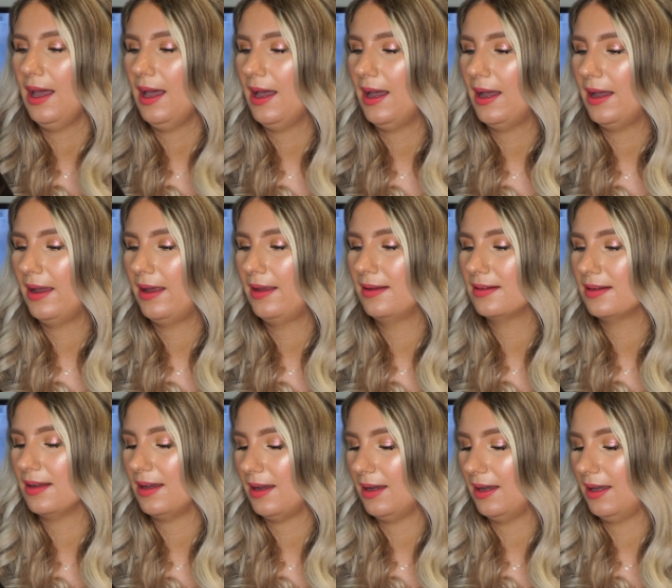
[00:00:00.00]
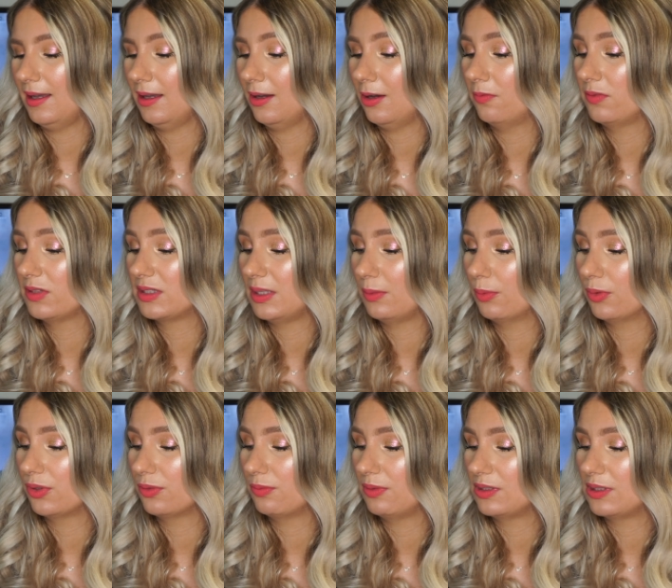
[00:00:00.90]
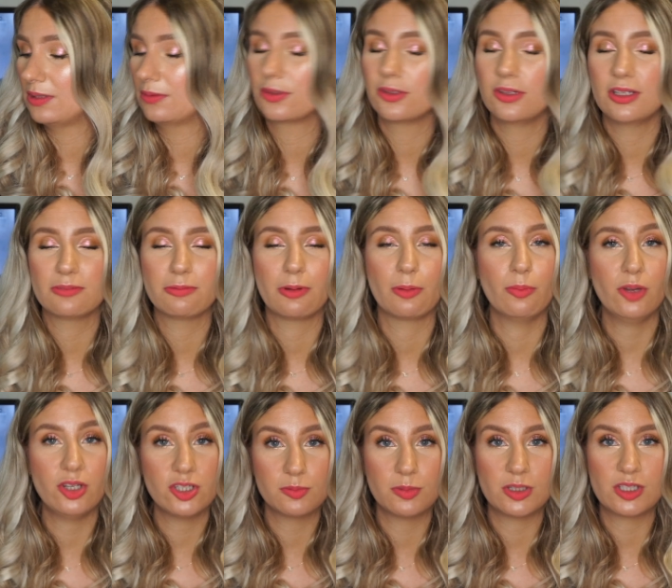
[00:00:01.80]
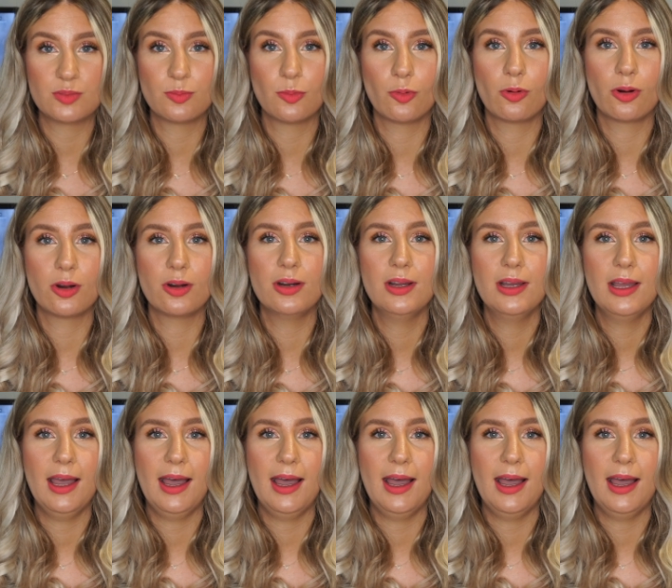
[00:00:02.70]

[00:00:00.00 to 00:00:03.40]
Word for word: And I obviously want to reach into this one much, much more.